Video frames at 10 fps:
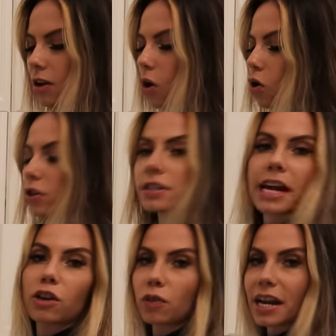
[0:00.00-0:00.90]
All the
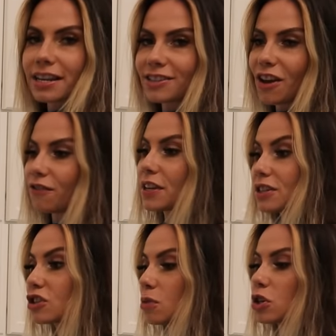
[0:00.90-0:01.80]
decorating stuff.
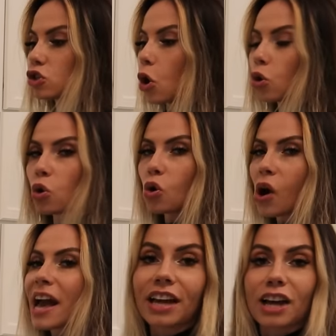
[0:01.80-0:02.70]
This is gonna be so
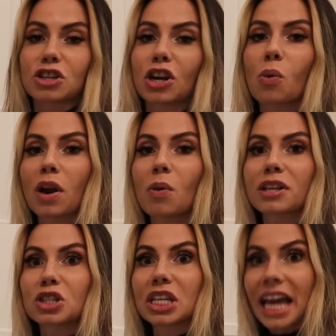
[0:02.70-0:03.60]
cool. Guys, you're gonna wanna
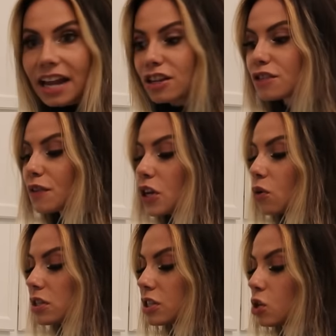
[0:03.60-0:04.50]
watch the end of this video
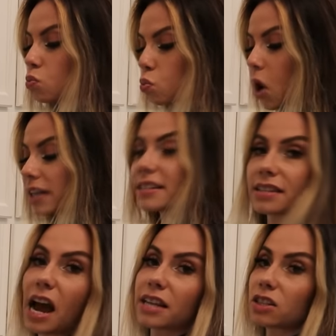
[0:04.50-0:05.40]
to see what
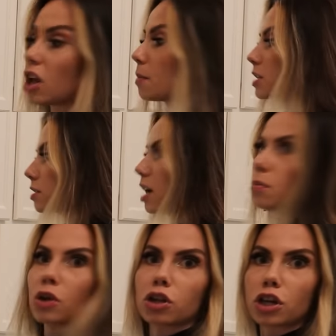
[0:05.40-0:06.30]
designs the llamas decided to
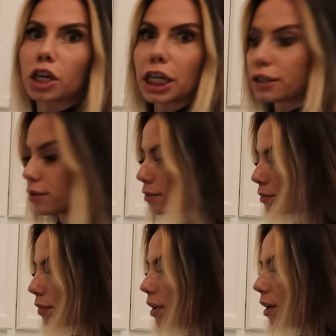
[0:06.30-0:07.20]
put on the cookies.
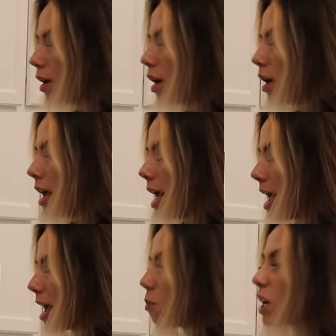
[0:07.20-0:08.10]

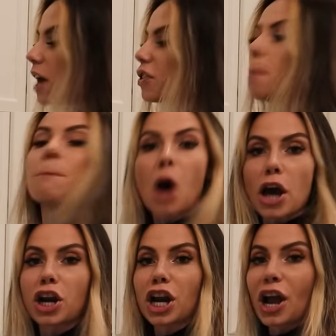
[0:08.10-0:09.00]
And we got the
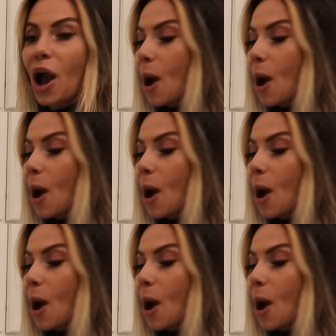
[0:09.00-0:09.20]
butter.